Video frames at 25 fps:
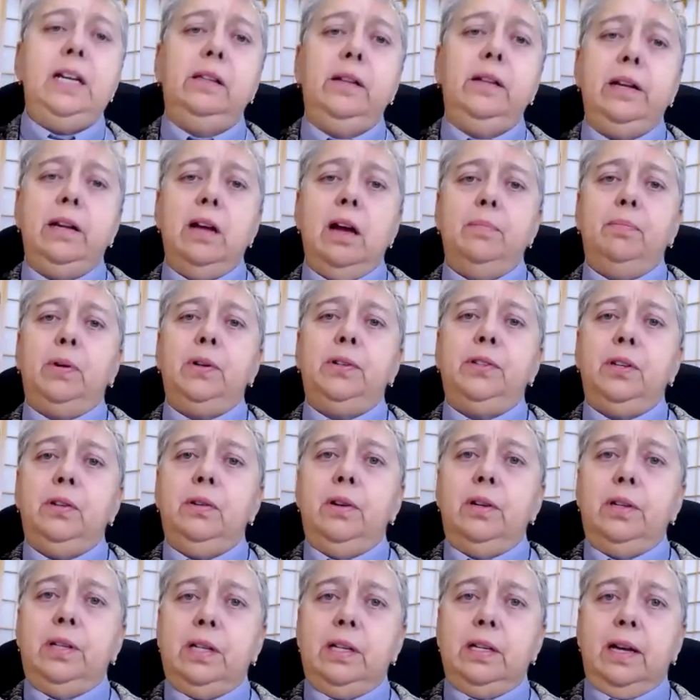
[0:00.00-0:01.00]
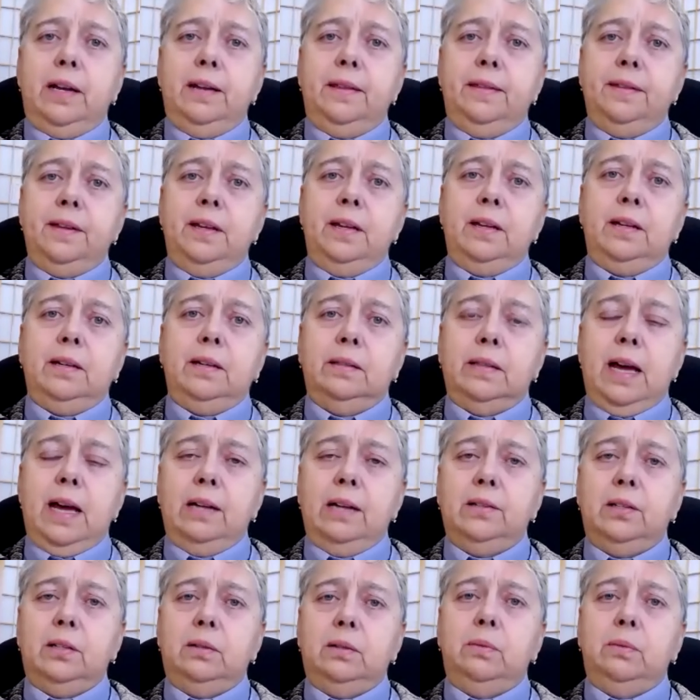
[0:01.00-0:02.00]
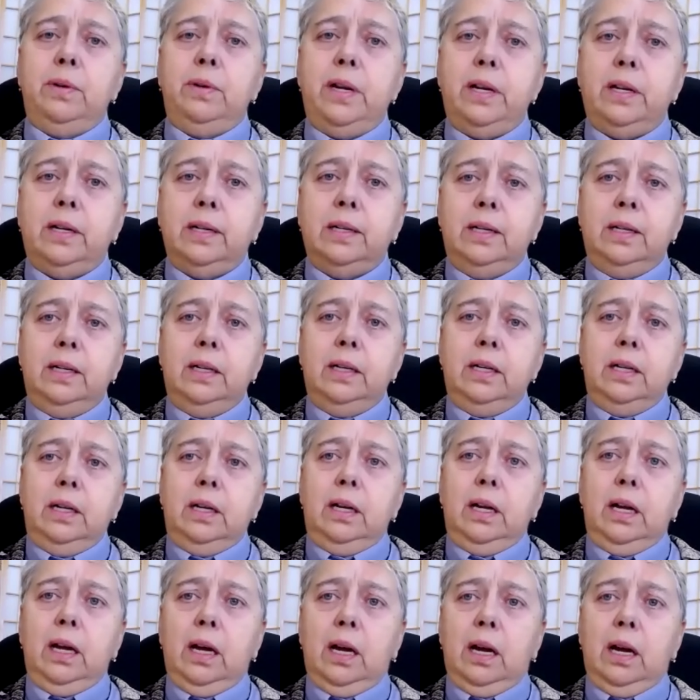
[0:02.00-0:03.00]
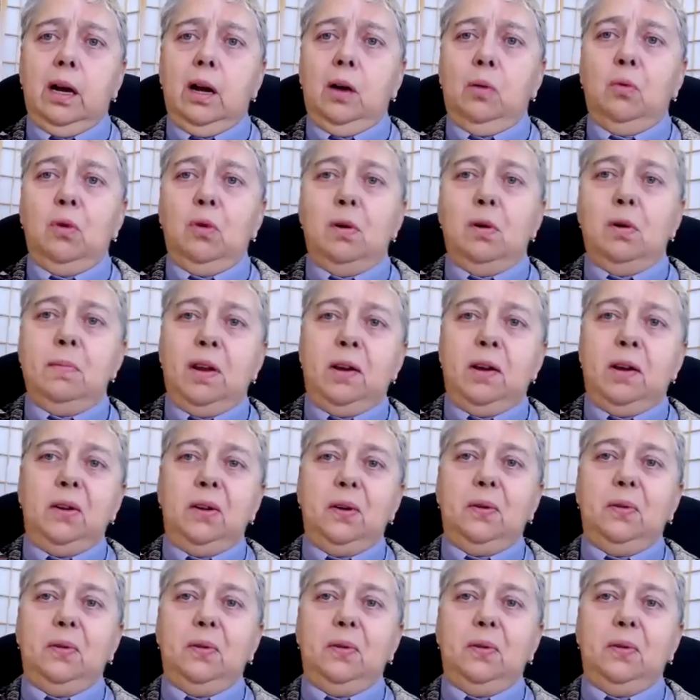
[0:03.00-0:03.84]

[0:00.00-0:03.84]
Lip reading: opportunity, I think. Last week, a woman who